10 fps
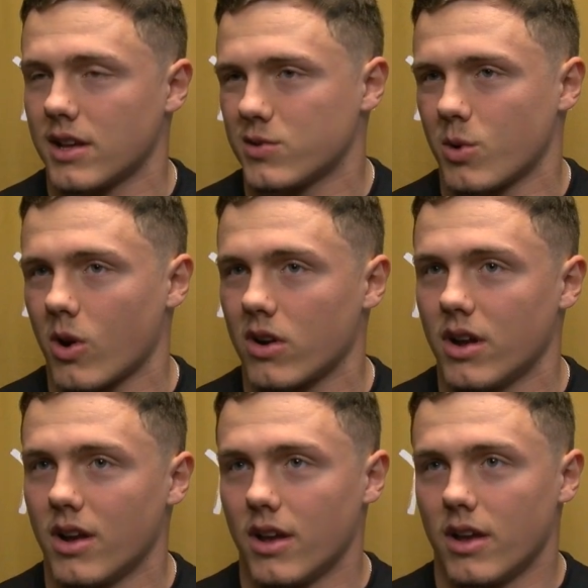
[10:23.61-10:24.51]
That's
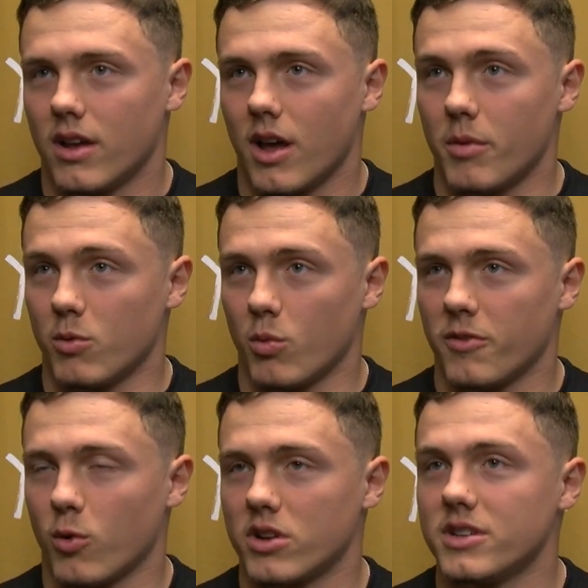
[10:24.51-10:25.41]
what when
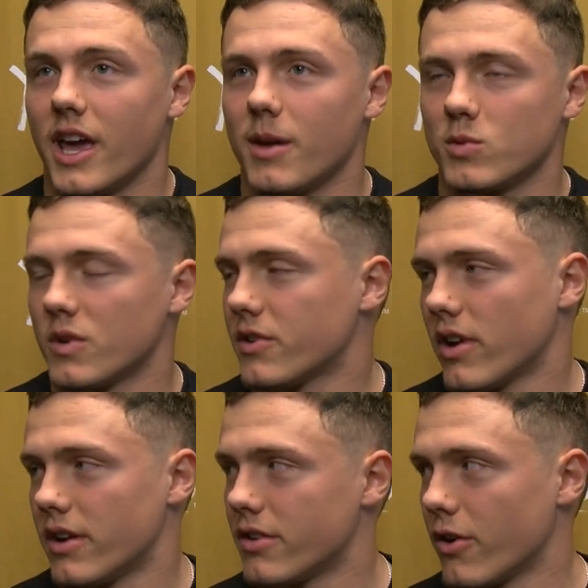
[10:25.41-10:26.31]
we've won games, we've
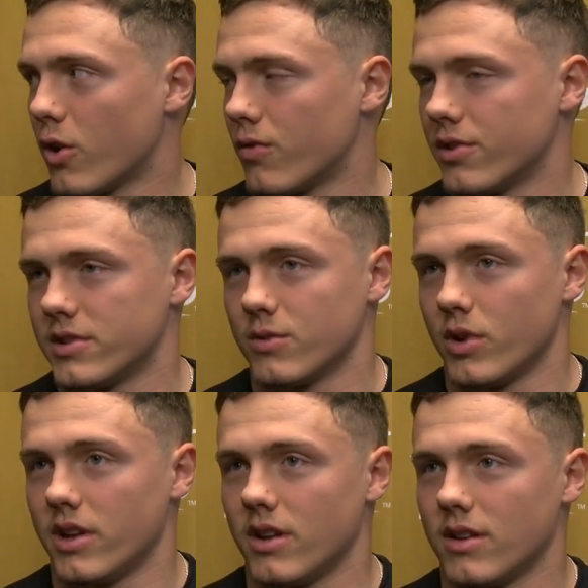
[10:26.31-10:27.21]
created turnovers. And
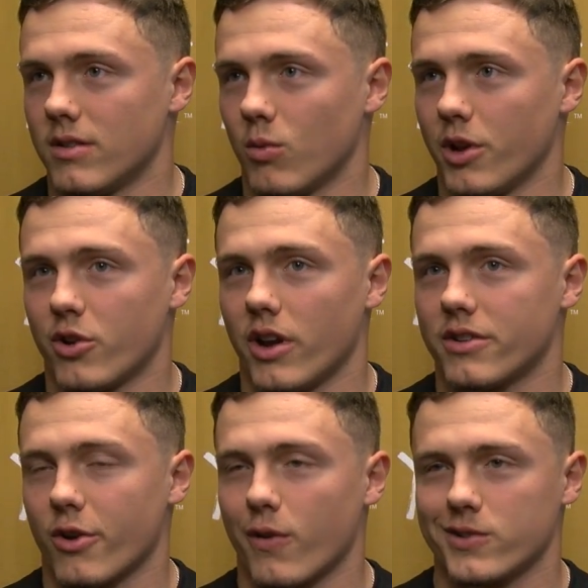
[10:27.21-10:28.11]
when we
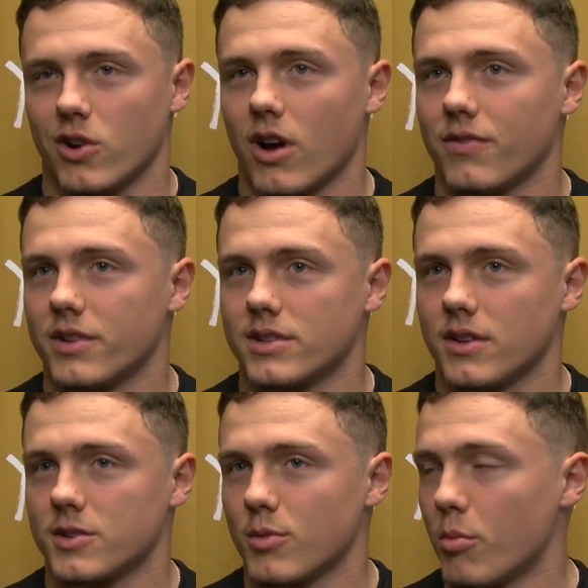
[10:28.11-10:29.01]
create turnovers, our offense
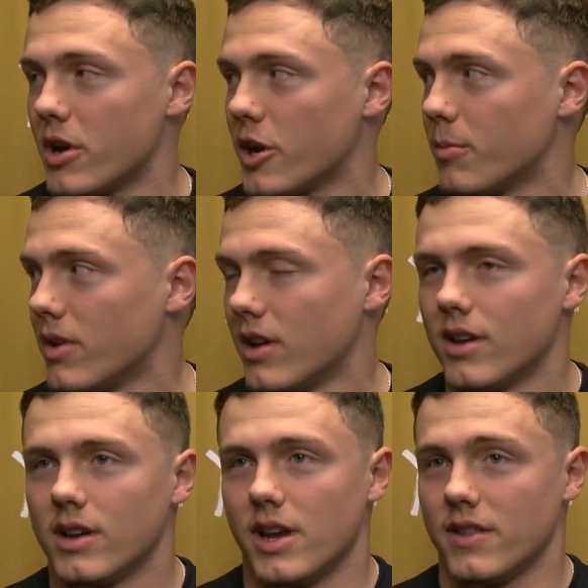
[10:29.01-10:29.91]
gets some momentum
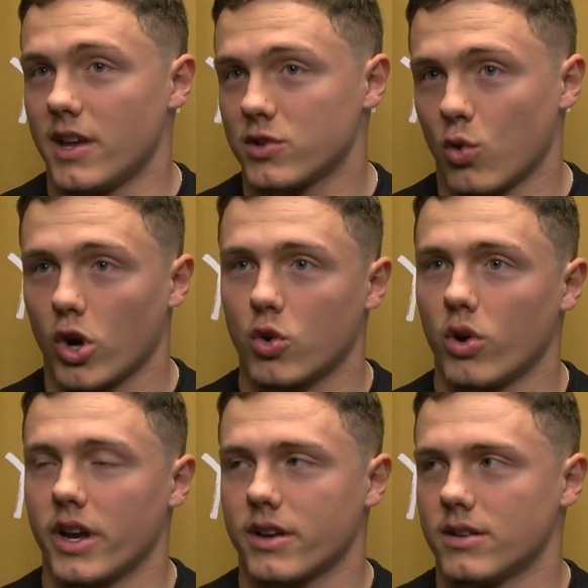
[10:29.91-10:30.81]
and they score
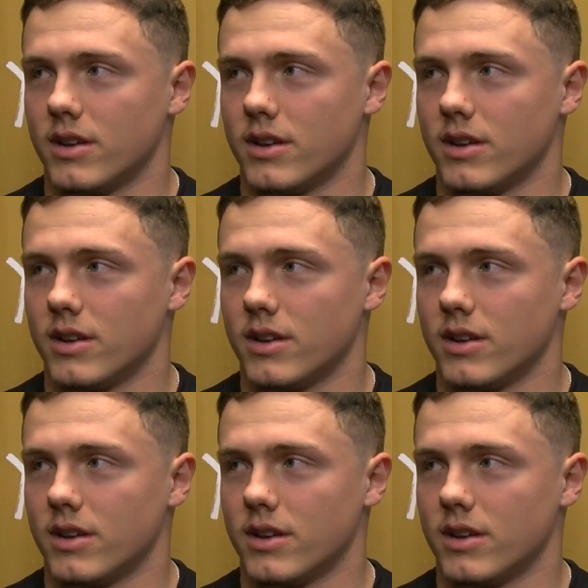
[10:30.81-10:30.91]
quick.